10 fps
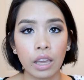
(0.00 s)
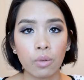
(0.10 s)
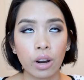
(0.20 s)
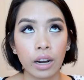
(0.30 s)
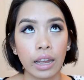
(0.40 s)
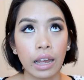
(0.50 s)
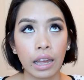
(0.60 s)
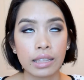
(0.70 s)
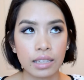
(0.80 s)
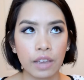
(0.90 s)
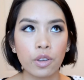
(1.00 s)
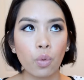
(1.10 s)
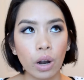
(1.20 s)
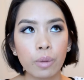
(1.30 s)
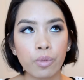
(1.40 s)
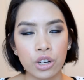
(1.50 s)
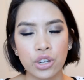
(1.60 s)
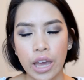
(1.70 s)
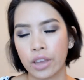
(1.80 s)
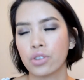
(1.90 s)
thing where it's, if you want a brush,
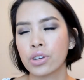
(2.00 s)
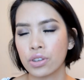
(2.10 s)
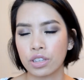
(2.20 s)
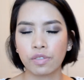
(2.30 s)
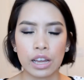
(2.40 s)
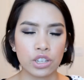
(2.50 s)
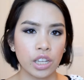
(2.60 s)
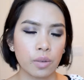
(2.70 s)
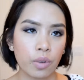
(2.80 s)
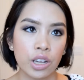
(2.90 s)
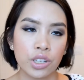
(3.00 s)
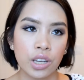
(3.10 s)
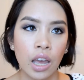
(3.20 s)
you can use a flat shader brush.